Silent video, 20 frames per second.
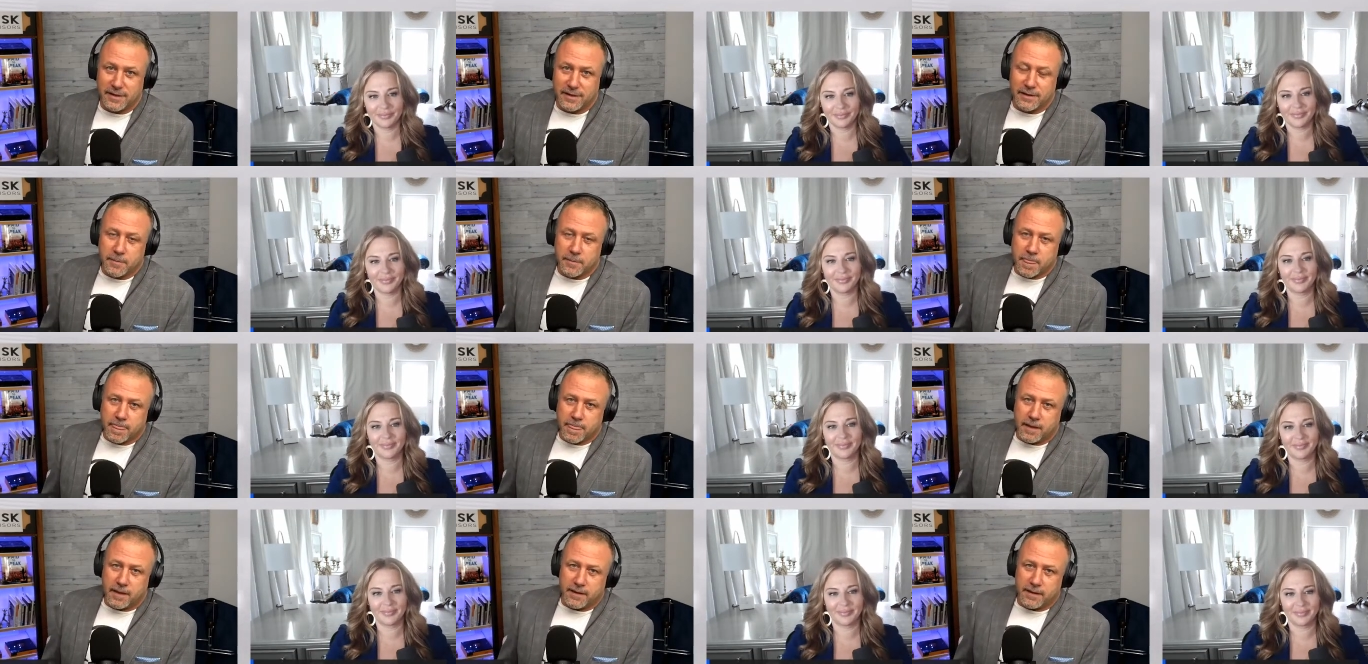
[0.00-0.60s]

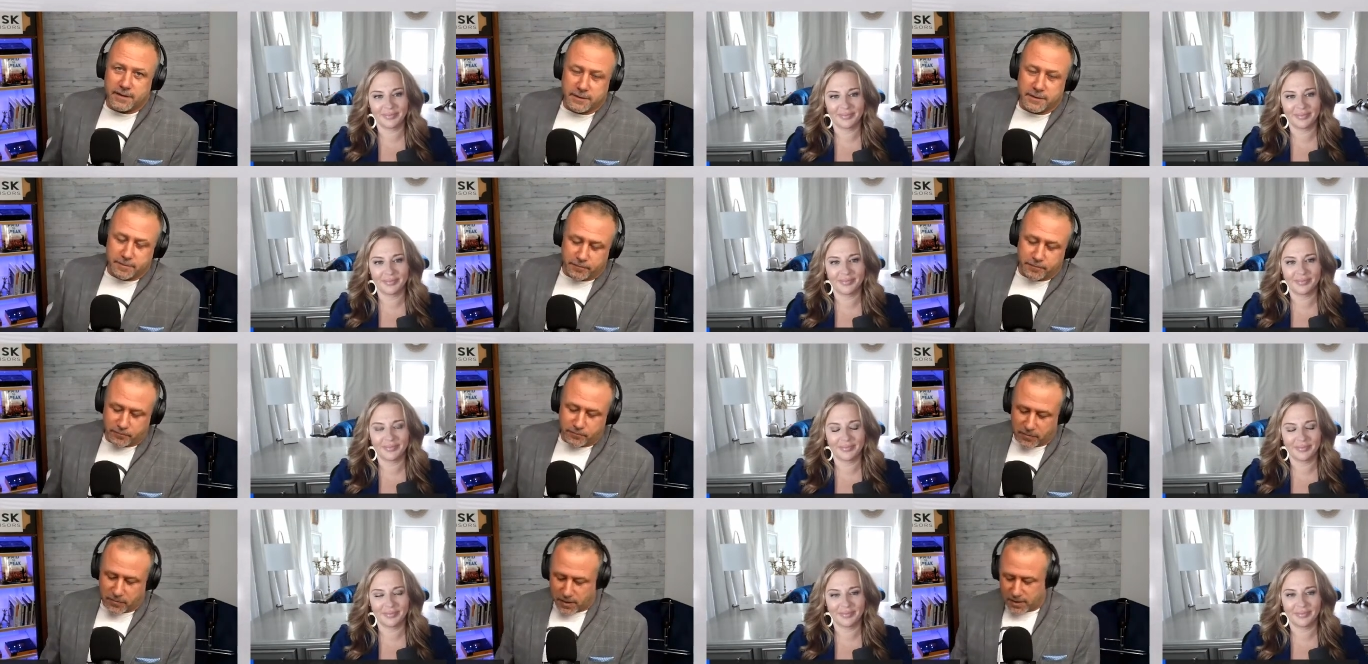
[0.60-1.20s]
Speaker 1: um,
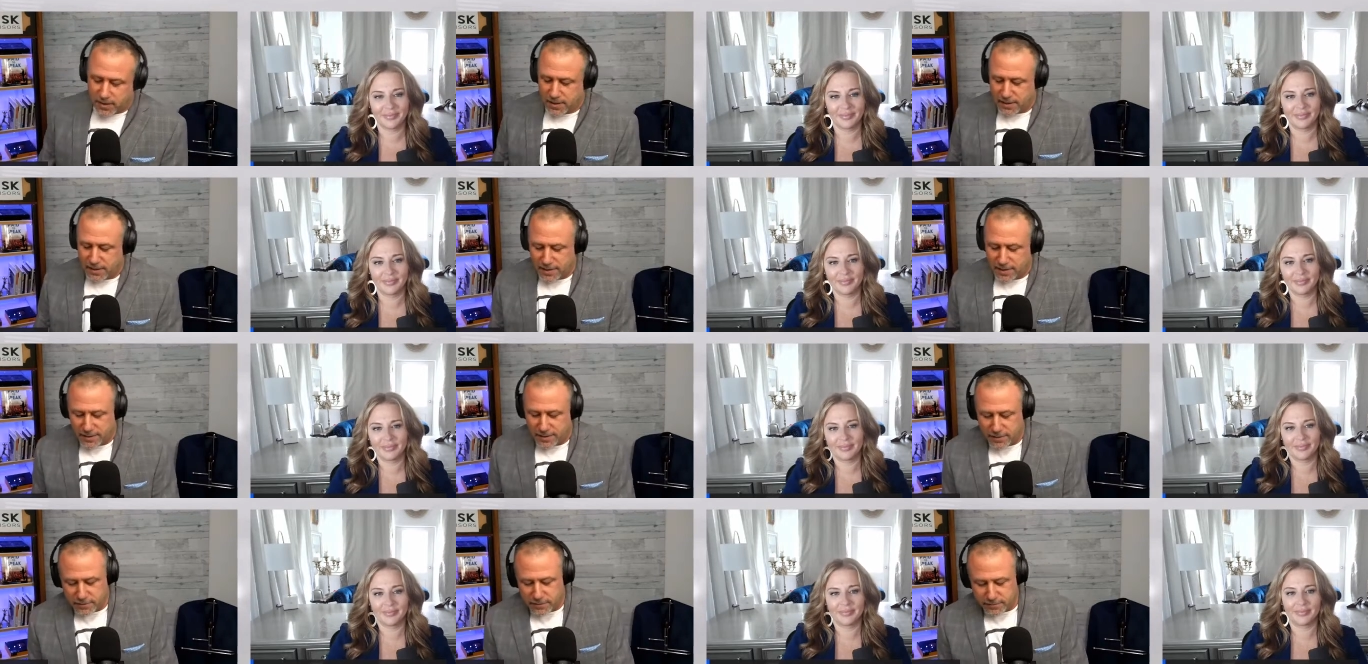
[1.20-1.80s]
and, and, they're
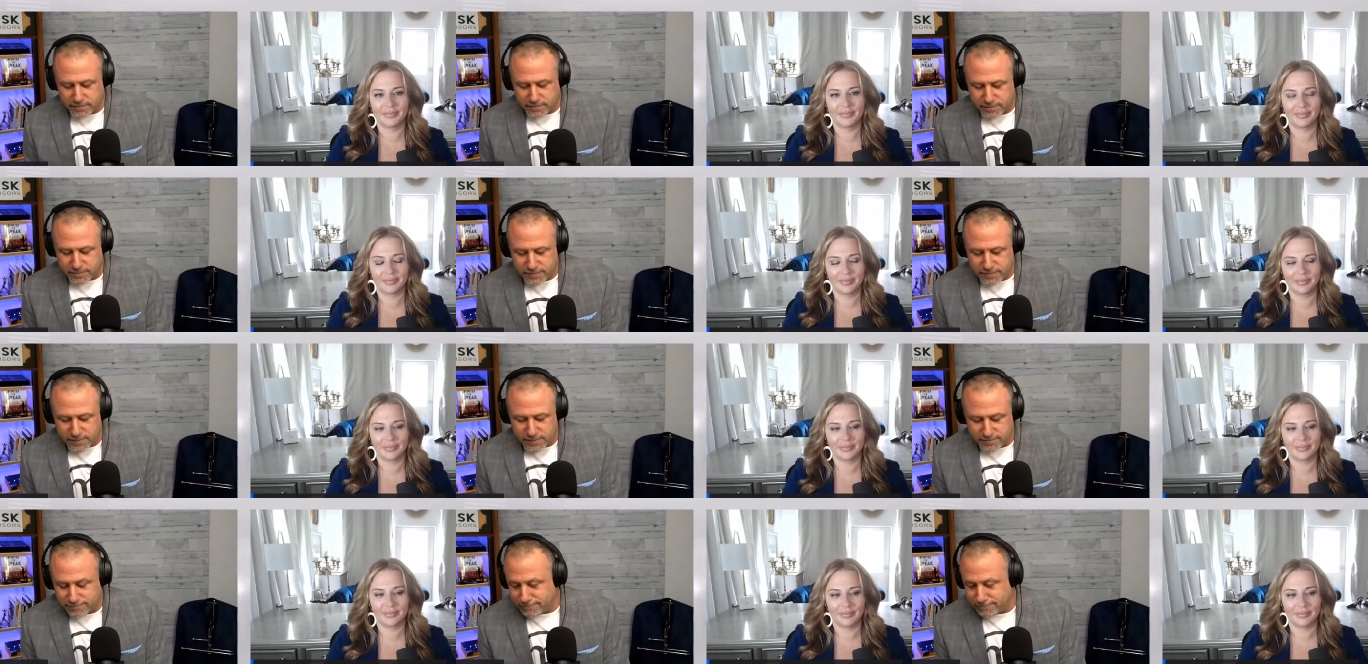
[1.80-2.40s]

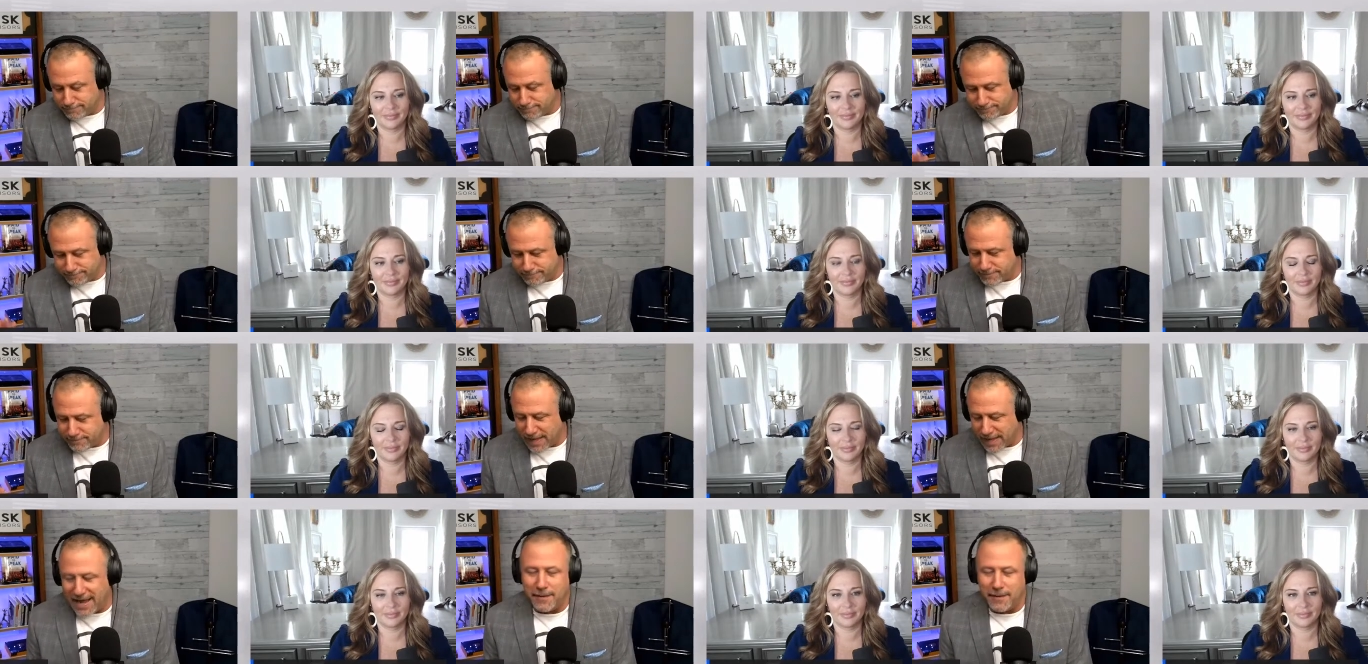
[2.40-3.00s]

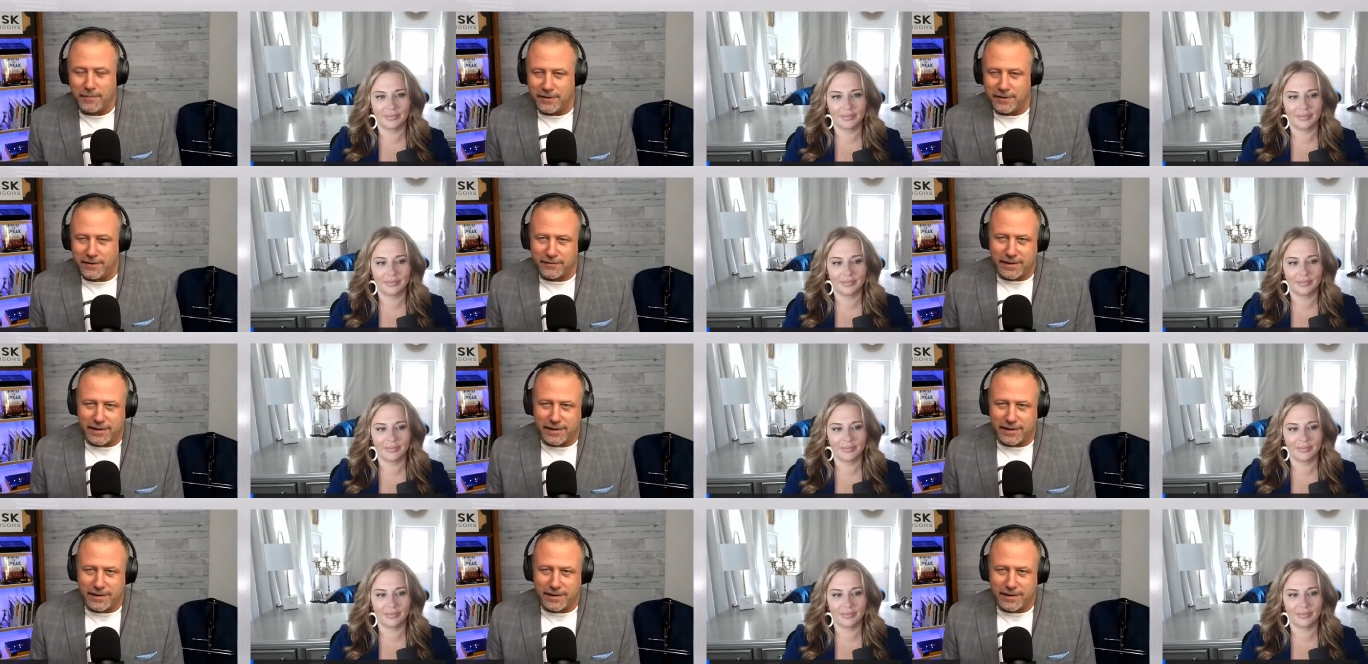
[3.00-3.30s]
happier that way.